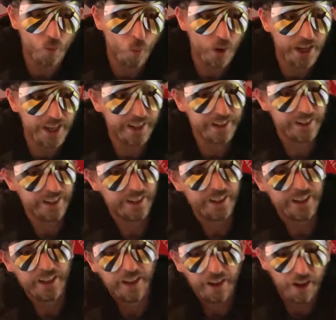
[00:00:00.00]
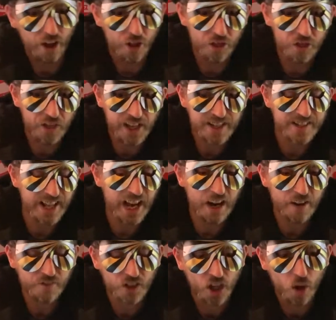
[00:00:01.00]
and a lot of weird things that
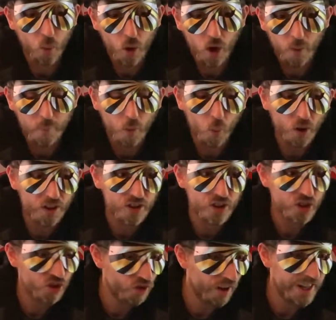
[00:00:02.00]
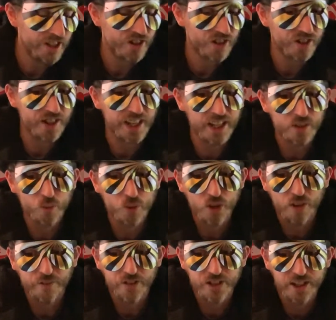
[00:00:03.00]
have to go on. But one of the strangest things
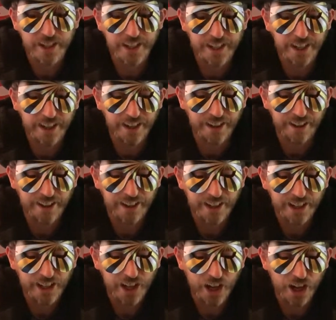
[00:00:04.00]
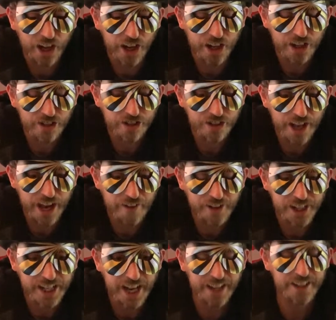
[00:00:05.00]
was obviously
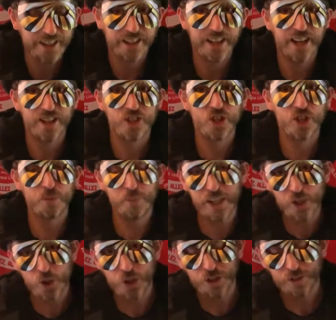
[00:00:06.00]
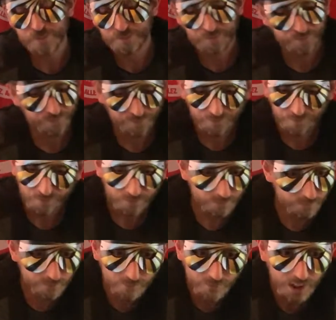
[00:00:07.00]
Eric Cantona's speech.
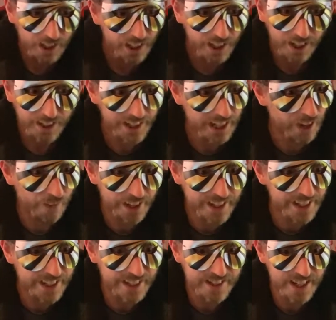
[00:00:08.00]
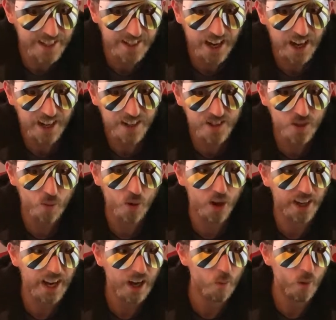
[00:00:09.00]
Now, it's hard to
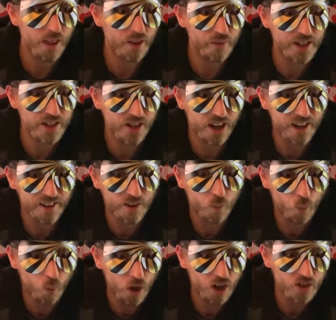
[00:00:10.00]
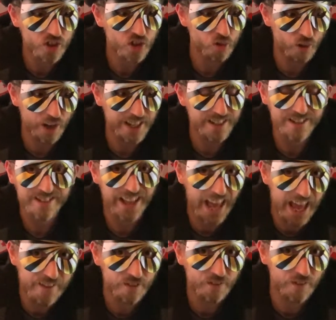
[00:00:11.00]
work out whether he's either the world's
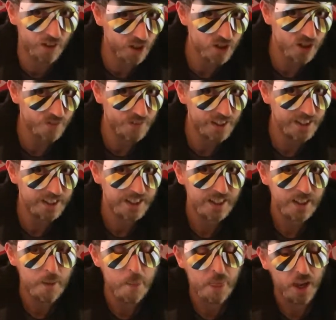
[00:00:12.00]
greatest ever philosopher